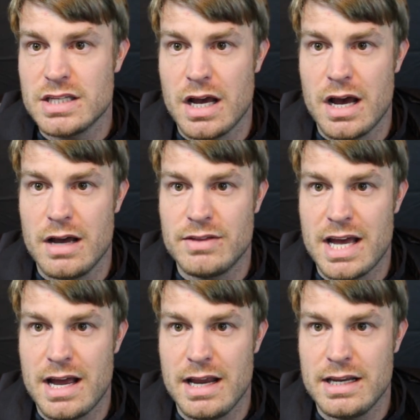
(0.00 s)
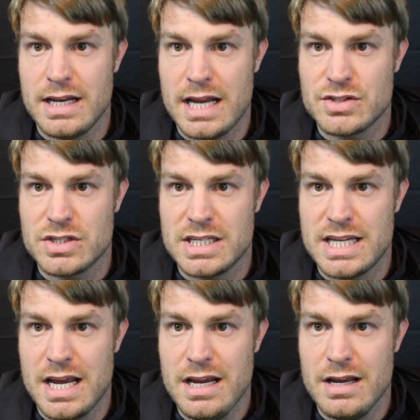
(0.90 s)
that I can answer
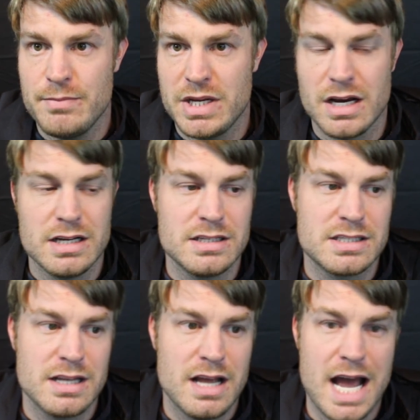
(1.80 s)
today because